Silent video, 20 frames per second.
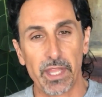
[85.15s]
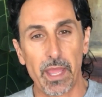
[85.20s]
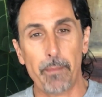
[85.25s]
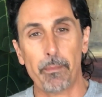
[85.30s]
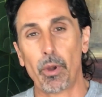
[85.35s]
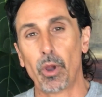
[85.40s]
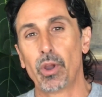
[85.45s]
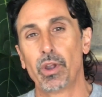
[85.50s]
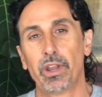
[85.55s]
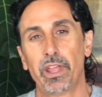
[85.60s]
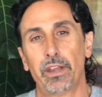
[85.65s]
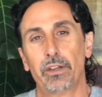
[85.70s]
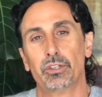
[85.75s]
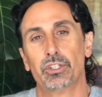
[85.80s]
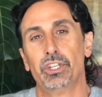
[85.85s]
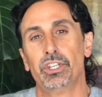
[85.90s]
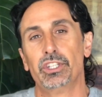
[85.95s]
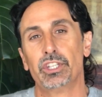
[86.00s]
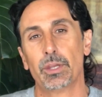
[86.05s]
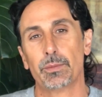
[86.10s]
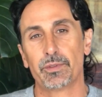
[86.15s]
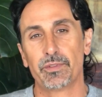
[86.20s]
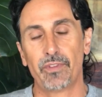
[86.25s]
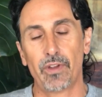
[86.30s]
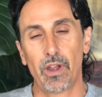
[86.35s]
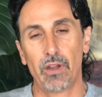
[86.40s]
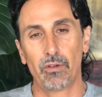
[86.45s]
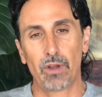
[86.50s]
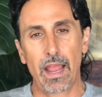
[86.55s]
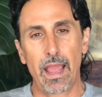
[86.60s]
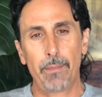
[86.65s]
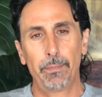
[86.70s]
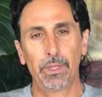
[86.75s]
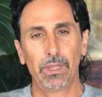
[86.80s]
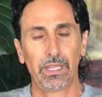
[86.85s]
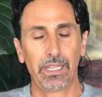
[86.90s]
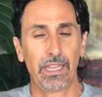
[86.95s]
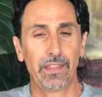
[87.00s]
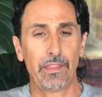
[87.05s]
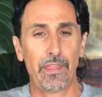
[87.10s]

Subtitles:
They burn energy chips very rapidly.